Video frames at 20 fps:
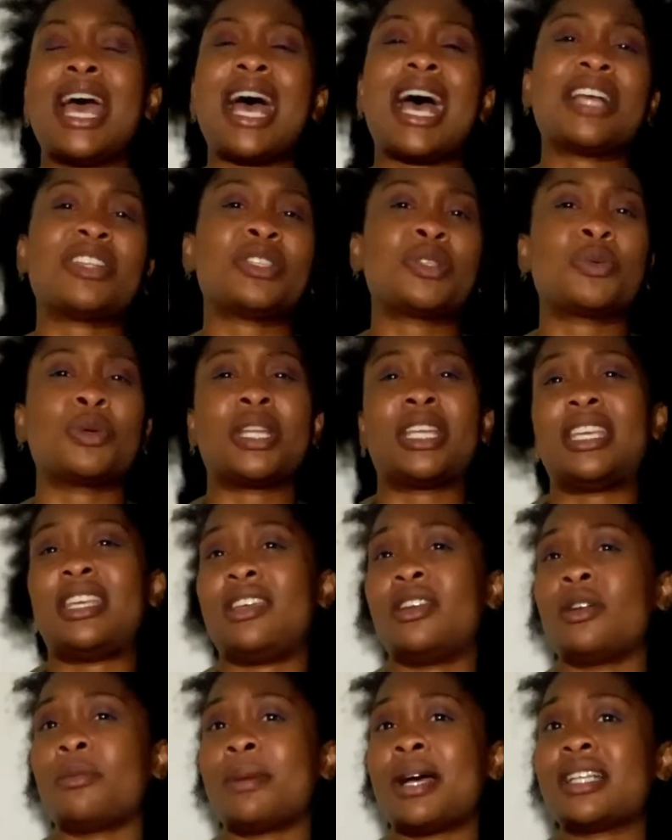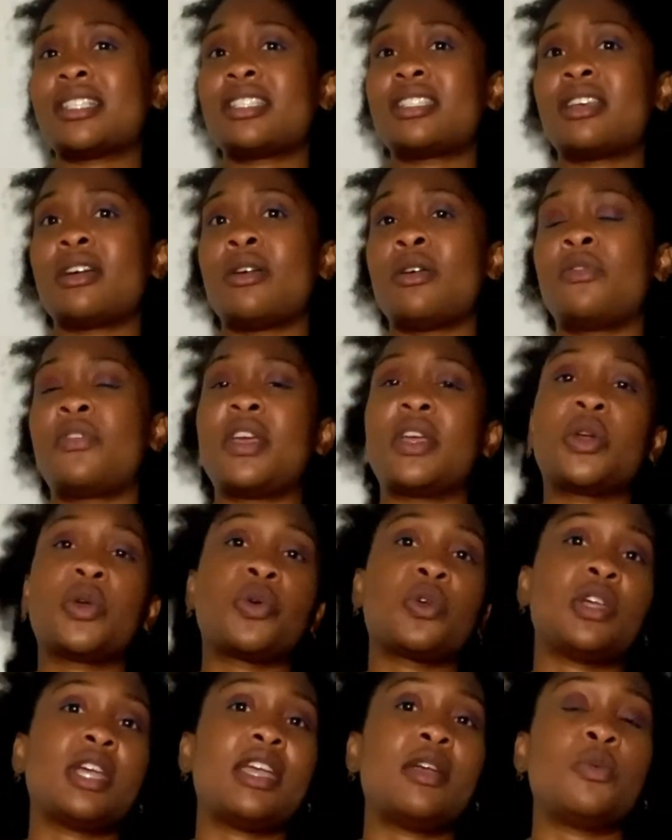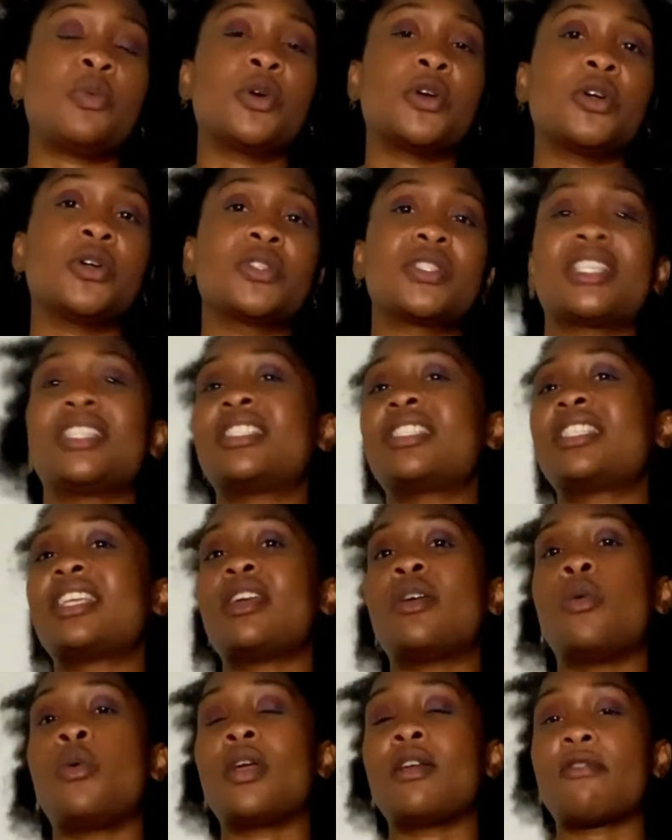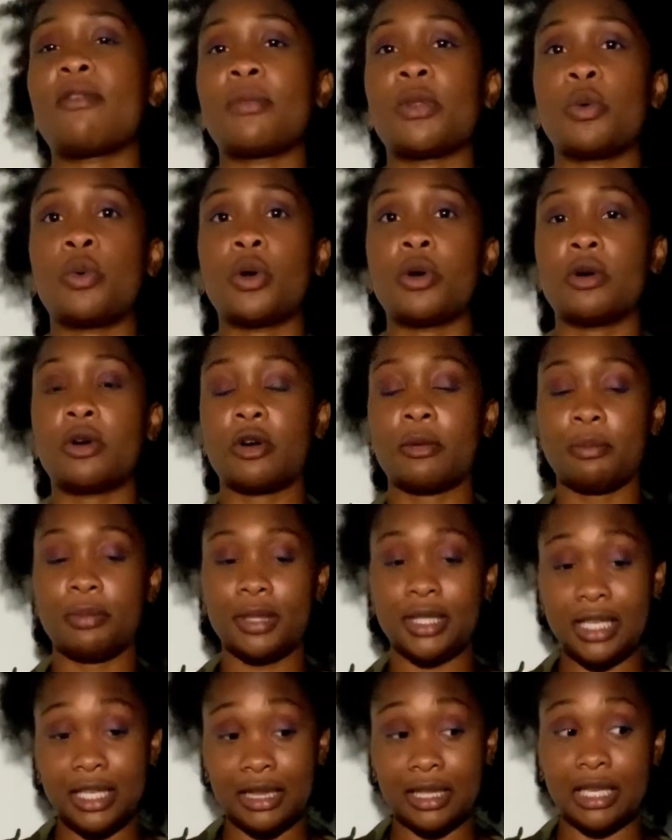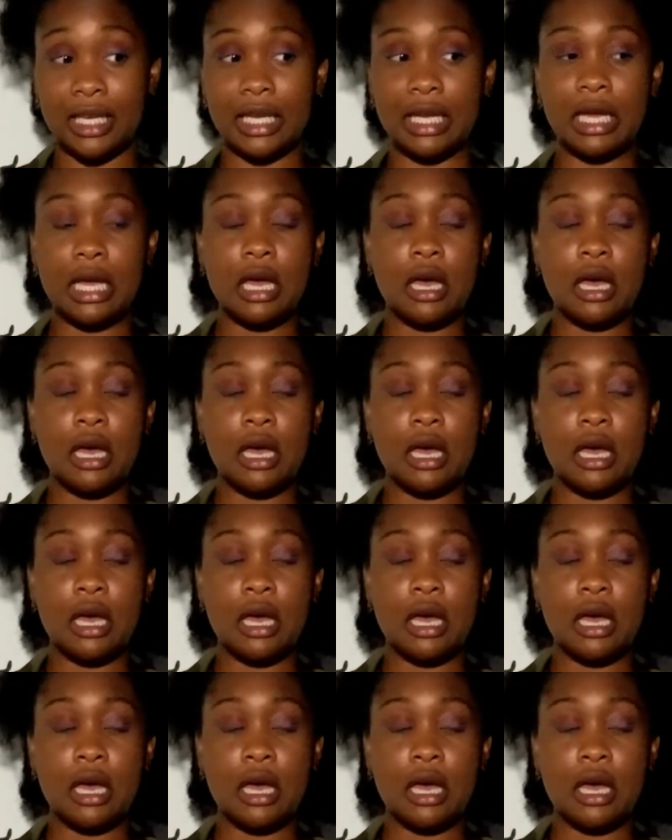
I just want to hear myself and create worlds and stay away from the world completely.